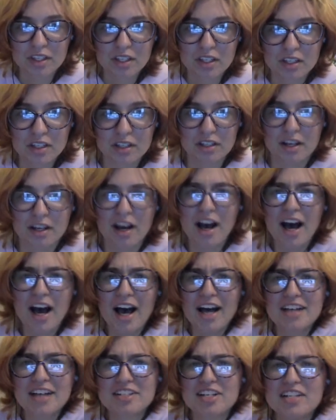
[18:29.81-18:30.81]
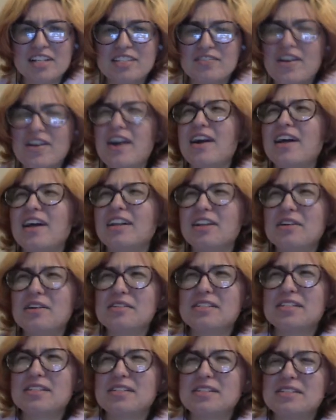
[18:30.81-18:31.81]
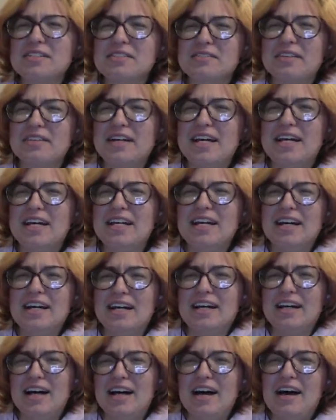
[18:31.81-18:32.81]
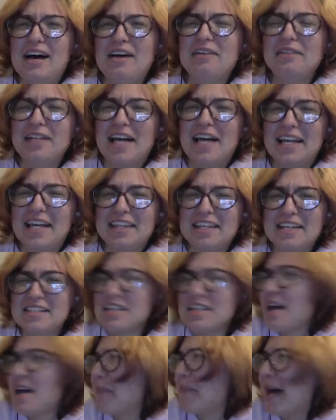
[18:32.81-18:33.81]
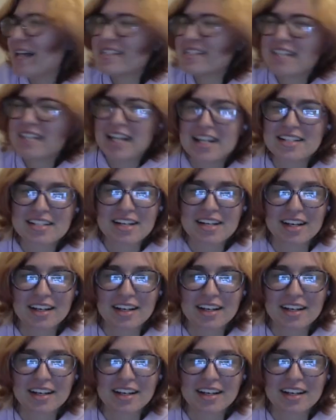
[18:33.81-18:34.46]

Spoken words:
Ah, she's very close to the screen. I don't like this. Bad touch.